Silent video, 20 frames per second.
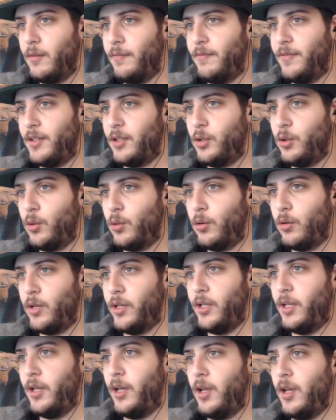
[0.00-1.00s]

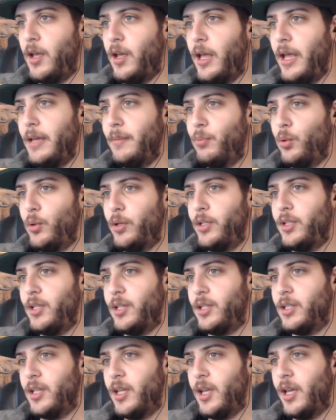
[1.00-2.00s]
Vettori
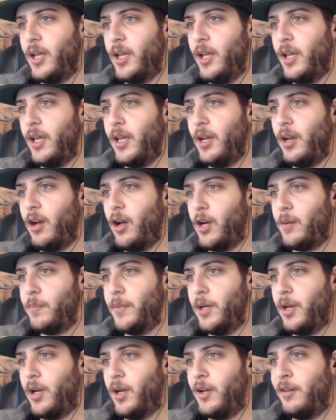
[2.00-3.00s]
8.6K and
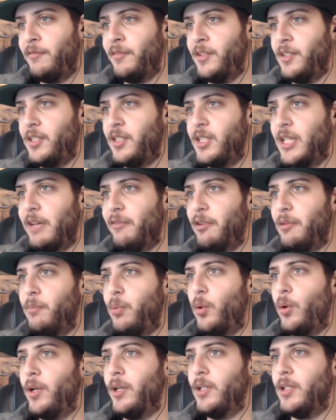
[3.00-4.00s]
Akhmedov
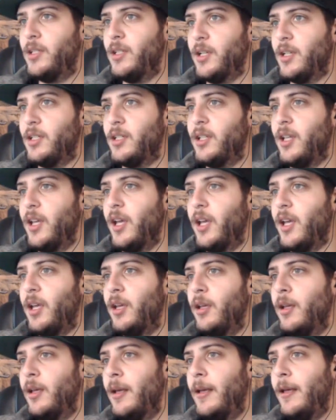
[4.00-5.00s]

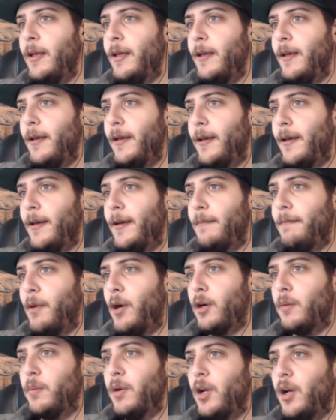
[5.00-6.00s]
7.6K.
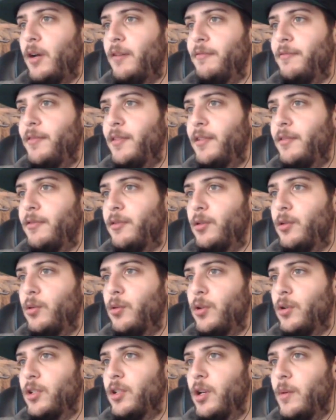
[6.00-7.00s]
Akhmedov, of
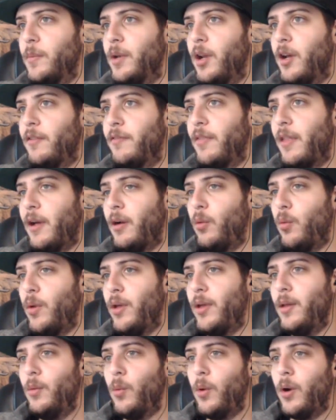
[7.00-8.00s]
course, coming off that
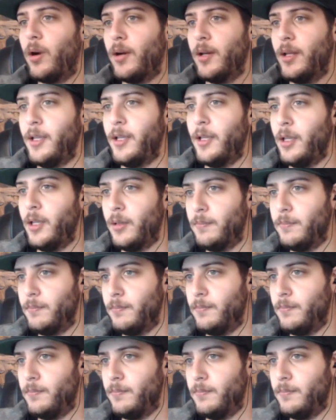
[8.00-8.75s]
win where he